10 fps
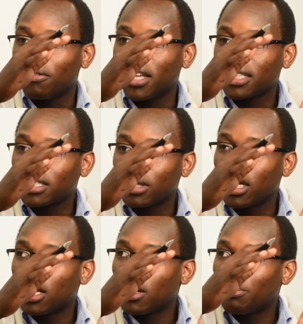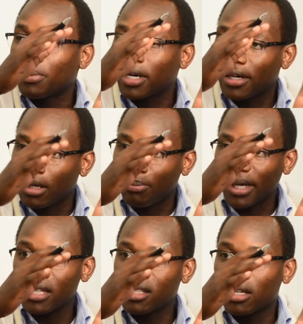that
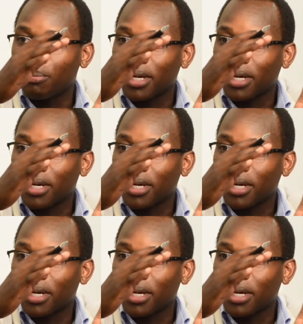price